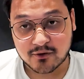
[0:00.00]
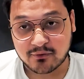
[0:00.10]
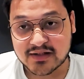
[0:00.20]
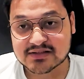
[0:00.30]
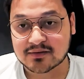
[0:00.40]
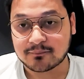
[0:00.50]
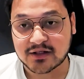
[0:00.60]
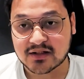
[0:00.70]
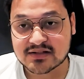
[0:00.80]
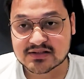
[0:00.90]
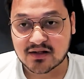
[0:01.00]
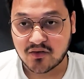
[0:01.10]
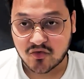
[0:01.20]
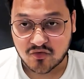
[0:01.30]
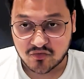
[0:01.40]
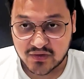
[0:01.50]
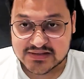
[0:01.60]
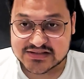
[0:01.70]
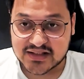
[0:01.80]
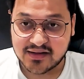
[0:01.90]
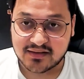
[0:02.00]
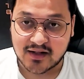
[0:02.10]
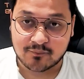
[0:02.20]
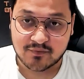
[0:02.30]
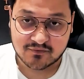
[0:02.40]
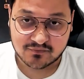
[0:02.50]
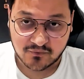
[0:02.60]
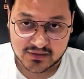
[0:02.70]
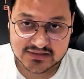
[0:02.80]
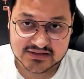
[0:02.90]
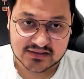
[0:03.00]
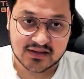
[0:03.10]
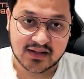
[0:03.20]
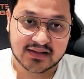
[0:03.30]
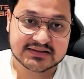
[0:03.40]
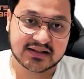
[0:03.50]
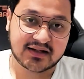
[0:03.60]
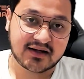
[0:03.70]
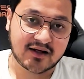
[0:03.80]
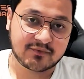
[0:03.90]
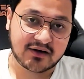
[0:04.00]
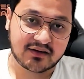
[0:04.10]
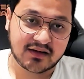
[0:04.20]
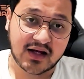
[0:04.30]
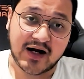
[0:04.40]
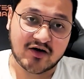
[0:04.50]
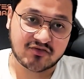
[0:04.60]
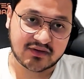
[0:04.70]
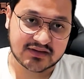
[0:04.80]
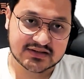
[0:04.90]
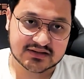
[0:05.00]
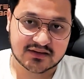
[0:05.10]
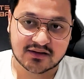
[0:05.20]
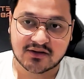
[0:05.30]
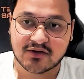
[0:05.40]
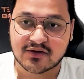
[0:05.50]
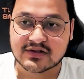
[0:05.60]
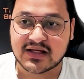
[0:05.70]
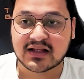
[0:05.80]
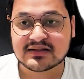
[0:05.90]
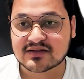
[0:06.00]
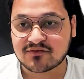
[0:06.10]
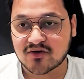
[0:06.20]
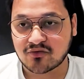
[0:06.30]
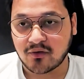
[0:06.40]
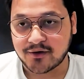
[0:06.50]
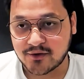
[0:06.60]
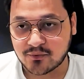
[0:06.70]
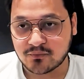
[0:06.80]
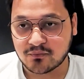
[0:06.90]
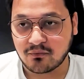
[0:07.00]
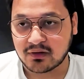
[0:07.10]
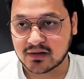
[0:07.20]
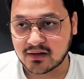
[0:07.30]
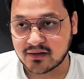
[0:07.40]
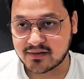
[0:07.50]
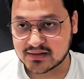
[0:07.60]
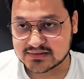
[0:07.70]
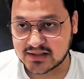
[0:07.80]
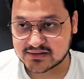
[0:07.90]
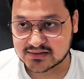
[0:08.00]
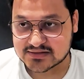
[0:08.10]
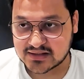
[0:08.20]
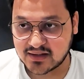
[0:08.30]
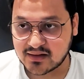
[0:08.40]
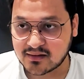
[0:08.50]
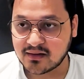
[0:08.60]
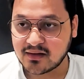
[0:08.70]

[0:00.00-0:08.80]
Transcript: twice? Because once it ran before insert and second time it ran after insert. Hence, we have got two transactions here.